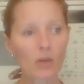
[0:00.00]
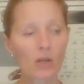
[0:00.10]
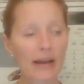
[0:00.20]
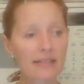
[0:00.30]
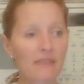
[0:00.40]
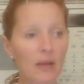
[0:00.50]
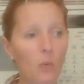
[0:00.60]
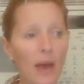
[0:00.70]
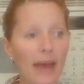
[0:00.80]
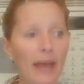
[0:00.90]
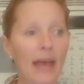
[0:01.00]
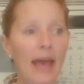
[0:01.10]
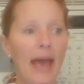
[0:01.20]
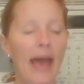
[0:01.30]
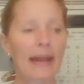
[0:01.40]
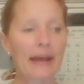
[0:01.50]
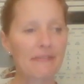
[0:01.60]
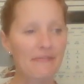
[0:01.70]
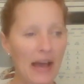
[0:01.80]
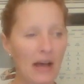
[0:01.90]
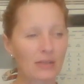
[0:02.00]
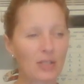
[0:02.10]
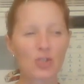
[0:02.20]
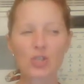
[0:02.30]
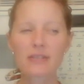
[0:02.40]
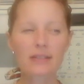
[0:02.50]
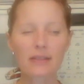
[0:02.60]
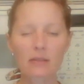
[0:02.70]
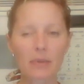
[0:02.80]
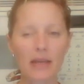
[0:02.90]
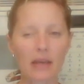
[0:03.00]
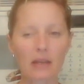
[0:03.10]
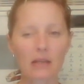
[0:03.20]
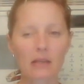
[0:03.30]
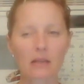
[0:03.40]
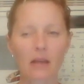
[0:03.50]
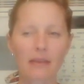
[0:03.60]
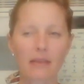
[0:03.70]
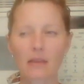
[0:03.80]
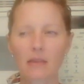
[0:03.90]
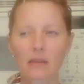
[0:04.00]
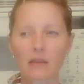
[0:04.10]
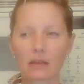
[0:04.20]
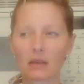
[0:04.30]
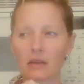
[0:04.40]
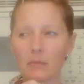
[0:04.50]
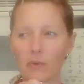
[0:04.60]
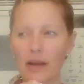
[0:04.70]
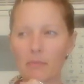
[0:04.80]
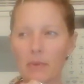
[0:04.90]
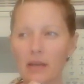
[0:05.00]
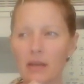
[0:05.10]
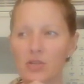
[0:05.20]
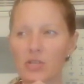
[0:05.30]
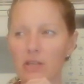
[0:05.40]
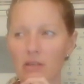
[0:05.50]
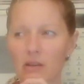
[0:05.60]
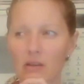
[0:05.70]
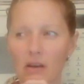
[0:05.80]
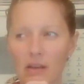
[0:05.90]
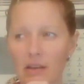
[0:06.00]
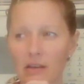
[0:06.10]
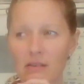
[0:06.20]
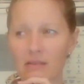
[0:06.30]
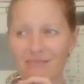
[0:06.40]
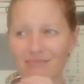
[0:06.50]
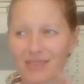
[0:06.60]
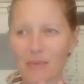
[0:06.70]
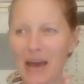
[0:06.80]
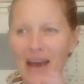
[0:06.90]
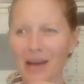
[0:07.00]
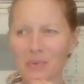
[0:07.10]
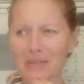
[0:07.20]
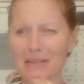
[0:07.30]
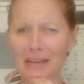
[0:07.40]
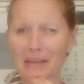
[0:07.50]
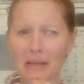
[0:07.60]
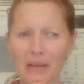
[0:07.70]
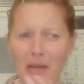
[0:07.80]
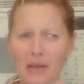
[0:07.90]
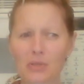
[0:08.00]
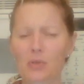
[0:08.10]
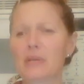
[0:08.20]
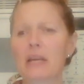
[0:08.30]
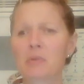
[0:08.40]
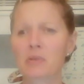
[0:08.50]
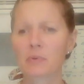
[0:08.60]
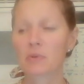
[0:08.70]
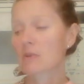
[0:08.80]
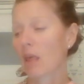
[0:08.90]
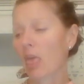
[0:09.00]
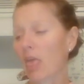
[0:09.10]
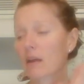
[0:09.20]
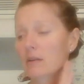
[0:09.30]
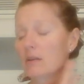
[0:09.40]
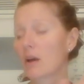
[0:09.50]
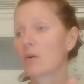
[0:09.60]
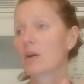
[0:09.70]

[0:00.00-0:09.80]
Grass-fed whey. And I found just a little bit. I think the recommendation on the bag was like 2 tablespoons. Ugh, no.